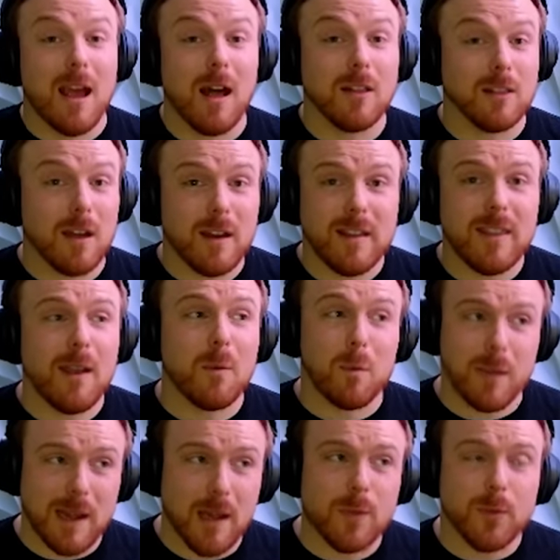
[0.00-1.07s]
A lot of that
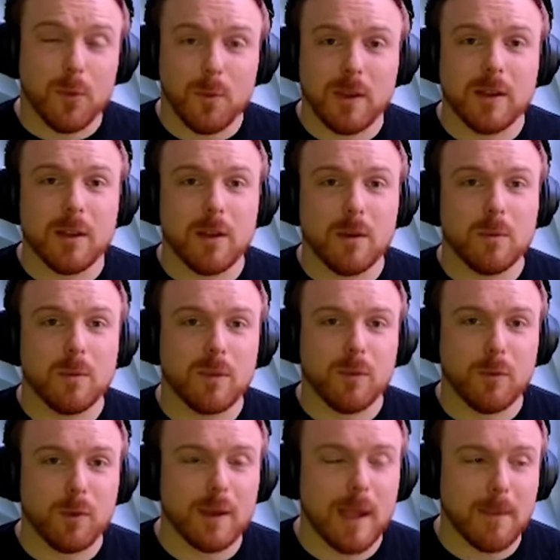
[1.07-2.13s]
went out the window with
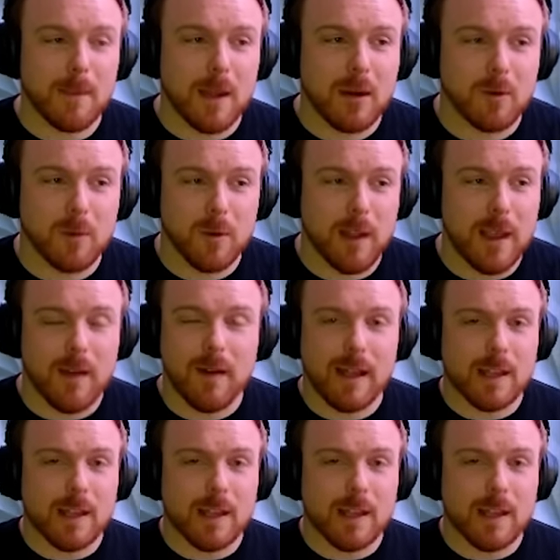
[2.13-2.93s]
Fortnite Battle Royale.